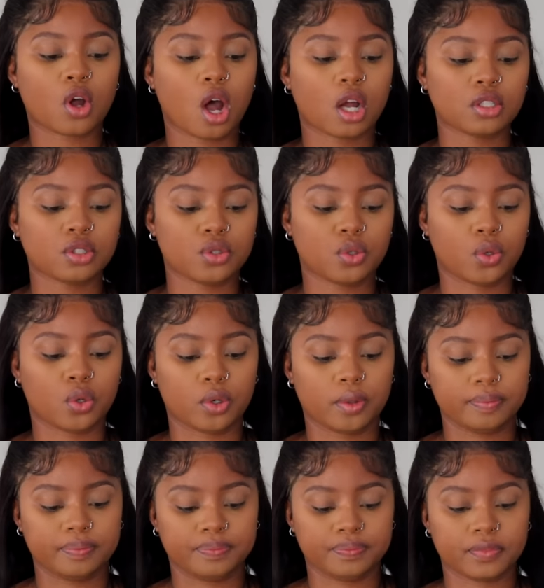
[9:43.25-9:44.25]

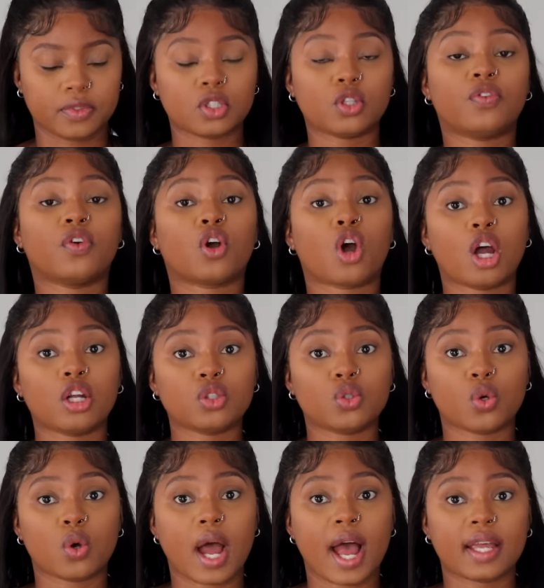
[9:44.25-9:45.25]

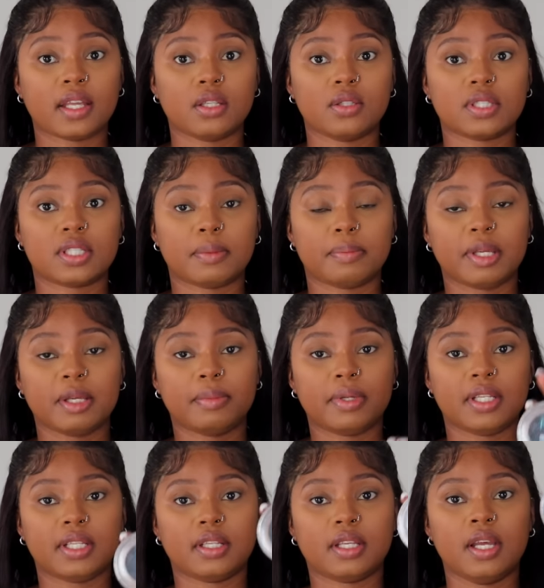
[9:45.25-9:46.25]
contour, I use the
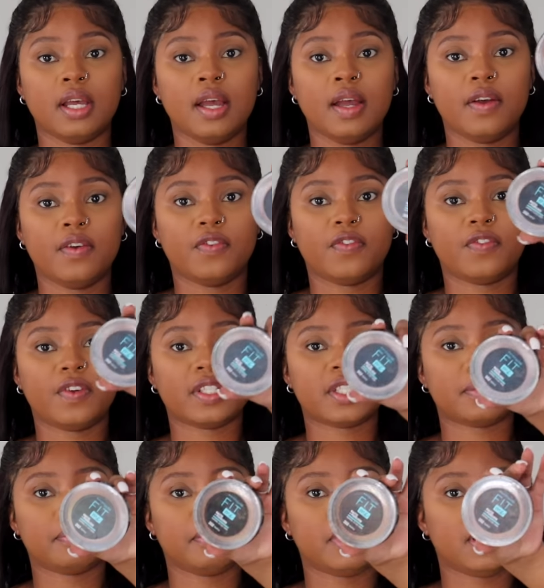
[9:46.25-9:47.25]
Maybelline
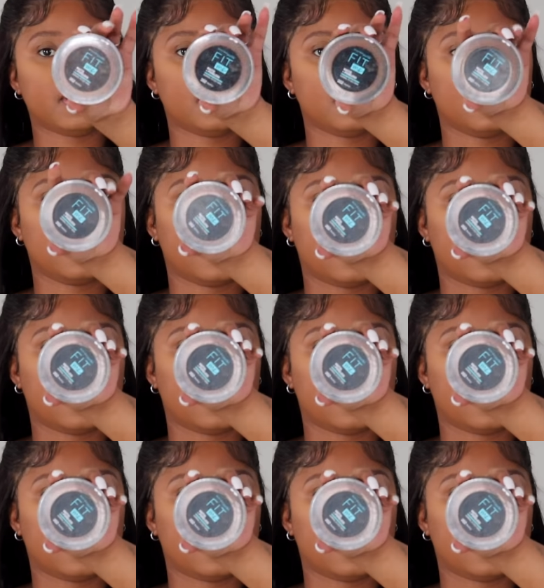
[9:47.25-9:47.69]
Fit Me